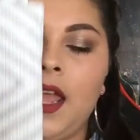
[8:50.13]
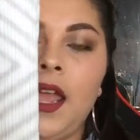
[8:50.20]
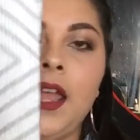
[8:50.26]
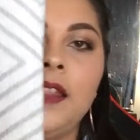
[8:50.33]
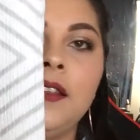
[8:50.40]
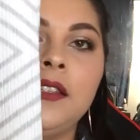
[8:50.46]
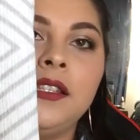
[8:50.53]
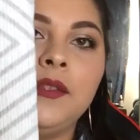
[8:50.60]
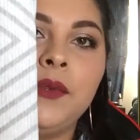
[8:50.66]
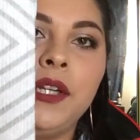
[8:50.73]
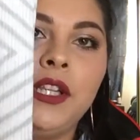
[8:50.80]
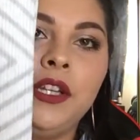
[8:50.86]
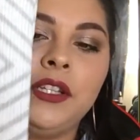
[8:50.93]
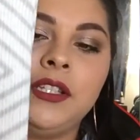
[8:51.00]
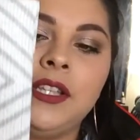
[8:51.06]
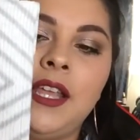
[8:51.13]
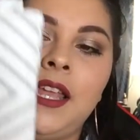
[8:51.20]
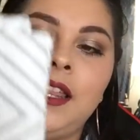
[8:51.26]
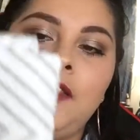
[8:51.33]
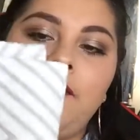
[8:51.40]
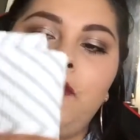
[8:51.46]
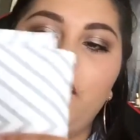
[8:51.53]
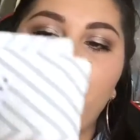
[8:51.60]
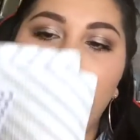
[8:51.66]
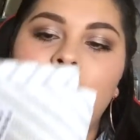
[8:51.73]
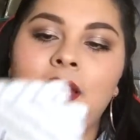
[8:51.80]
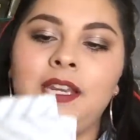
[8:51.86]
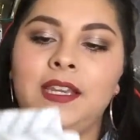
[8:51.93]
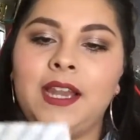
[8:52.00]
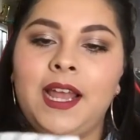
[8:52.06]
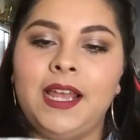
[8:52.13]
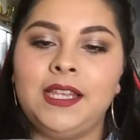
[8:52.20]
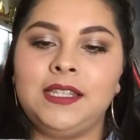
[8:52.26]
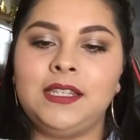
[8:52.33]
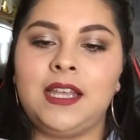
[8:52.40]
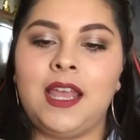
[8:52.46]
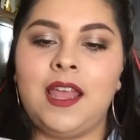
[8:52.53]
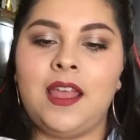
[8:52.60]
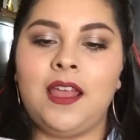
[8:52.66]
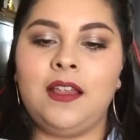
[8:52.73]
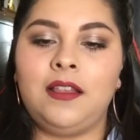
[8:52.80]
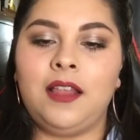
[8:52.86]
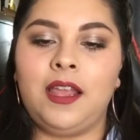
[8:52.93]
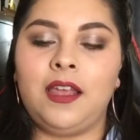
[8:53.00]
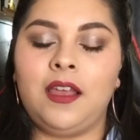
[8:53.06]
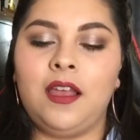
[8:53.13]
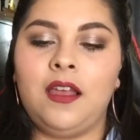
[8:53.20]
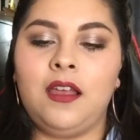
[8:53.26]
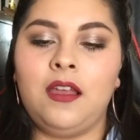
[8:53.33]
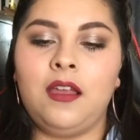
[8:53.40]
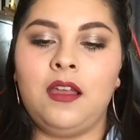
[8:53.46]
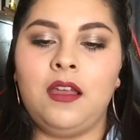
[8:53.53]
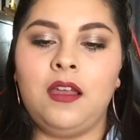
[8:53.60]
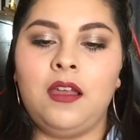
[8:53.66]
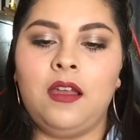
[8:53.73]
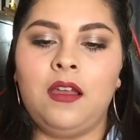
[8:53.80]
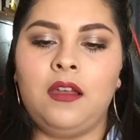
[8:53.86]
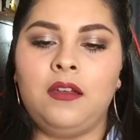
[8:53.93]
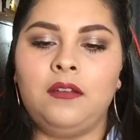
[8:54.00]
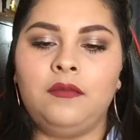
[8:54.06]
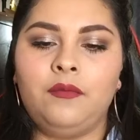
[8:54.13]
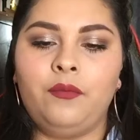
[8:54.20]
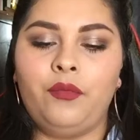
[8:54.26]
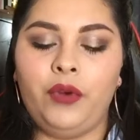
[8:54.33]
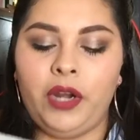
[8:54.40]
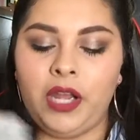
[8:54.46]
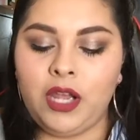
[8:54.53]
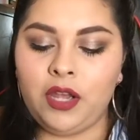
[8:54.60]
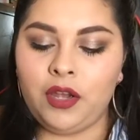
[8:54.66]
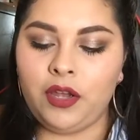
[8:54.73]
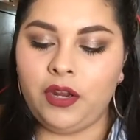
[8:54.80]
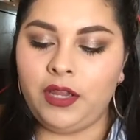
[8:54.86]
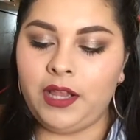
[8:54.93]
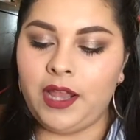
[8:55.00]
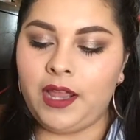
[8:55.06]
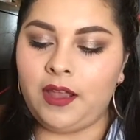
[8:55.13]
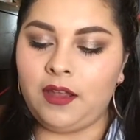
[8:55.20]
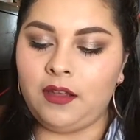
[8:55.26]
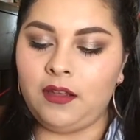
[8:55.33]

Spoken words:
And this is what it looks like. They feel really nice and, like, pretty good. Like,